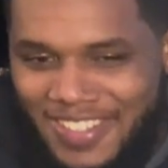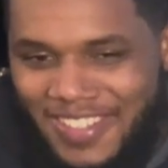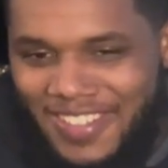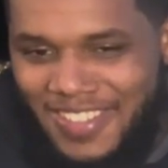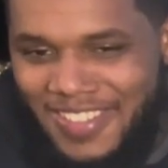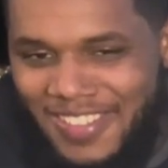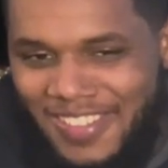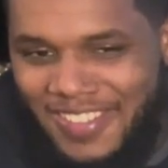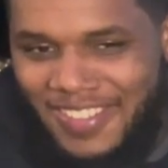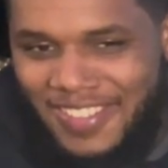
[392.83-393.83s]

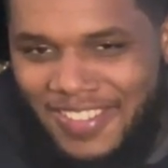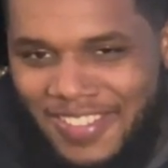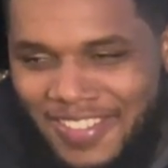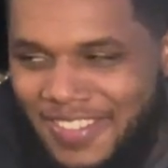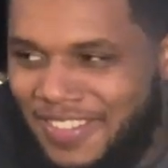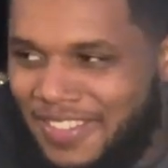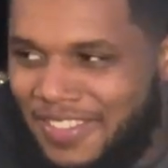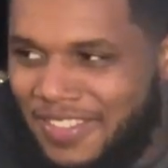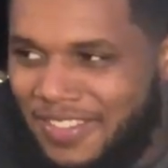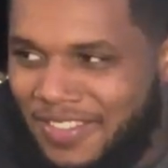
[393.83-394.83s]

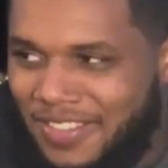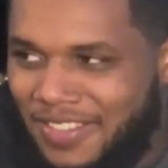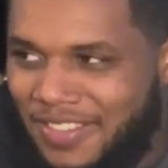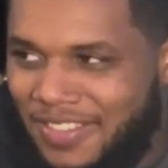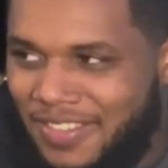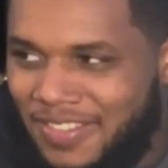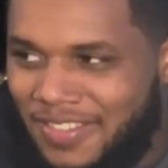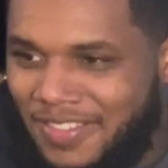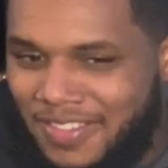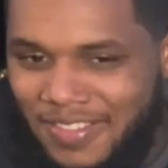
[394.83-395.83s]

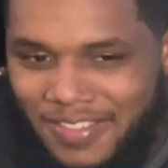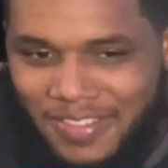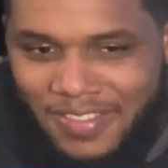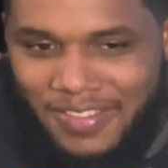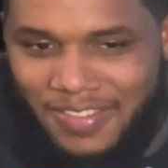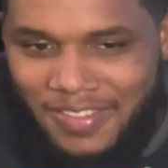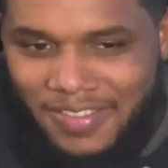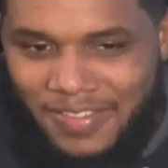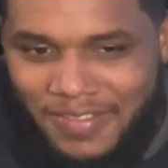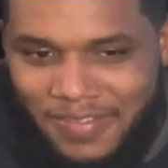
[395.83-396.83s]

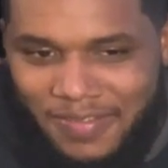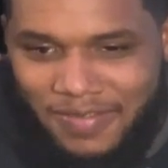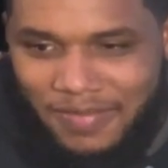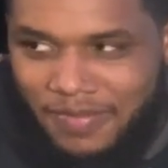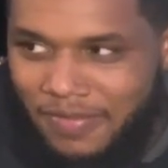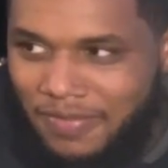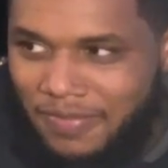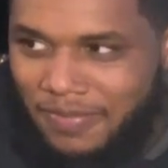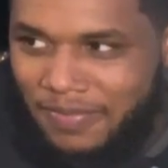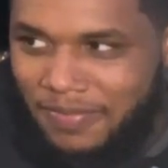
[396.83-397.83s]

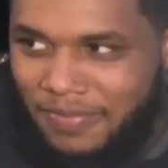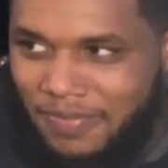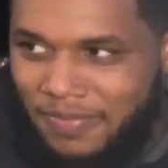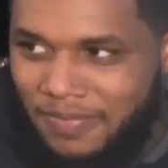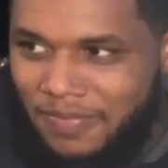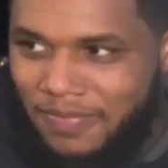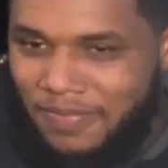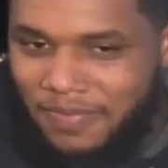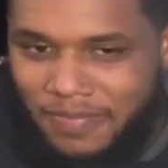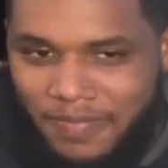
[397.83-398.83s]

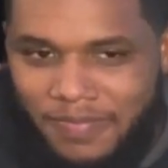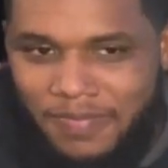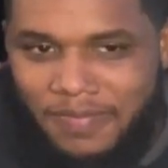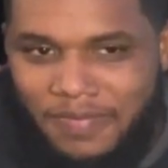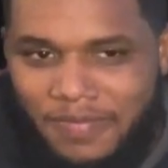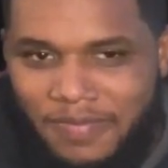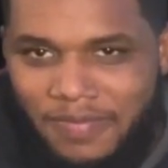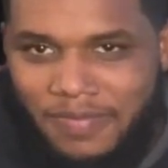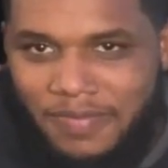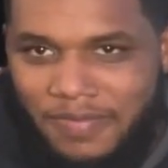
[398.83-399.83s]

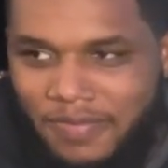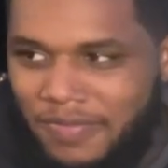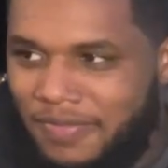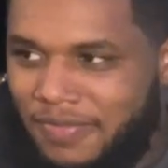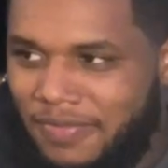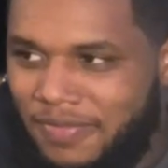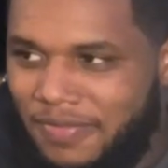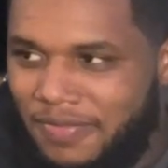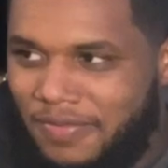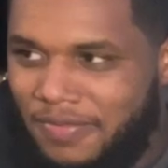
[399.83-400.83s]
(not speaking)